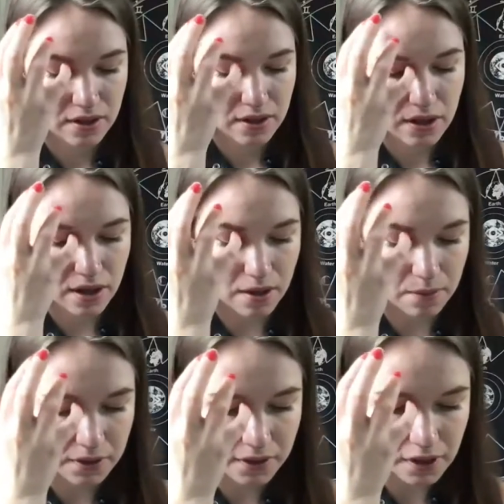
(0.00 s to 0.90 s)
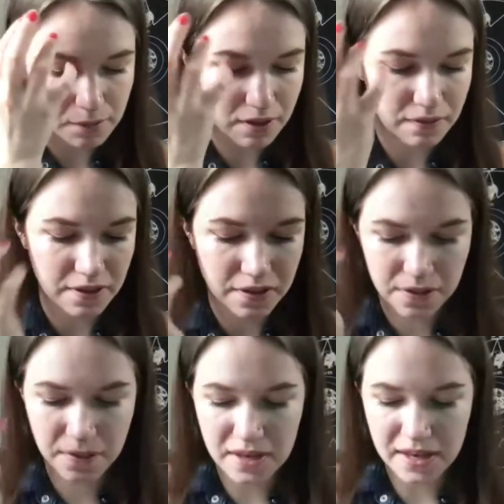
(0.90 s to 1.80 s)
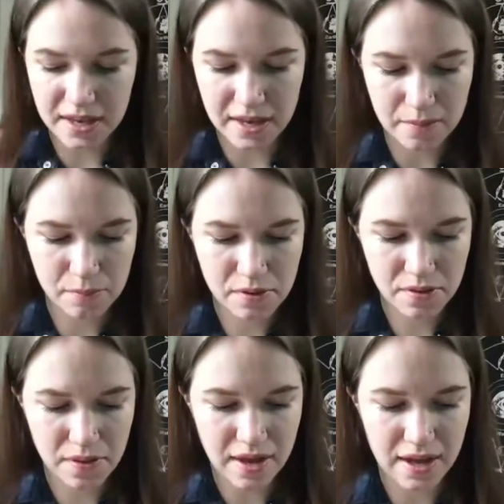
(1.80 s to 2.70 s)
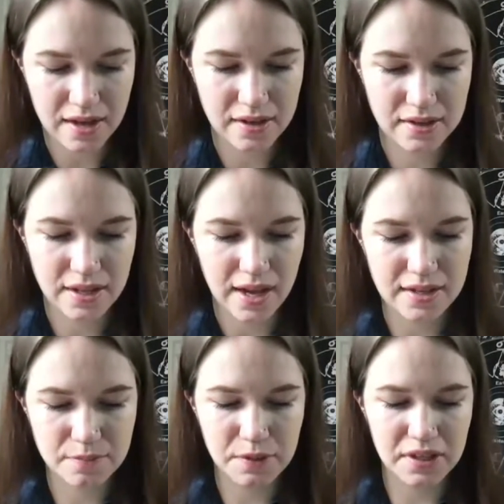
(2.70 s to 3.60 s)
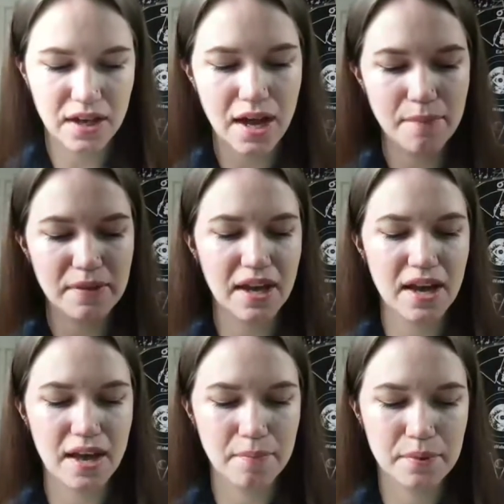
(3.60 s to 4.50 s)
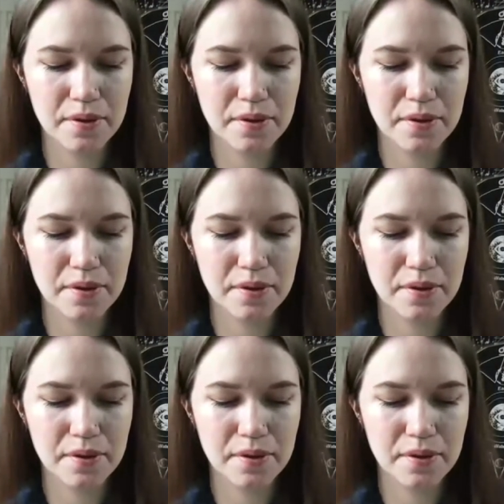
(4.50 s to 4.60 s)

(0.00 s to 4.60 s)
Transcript: a little bit of a theme that has been coming up.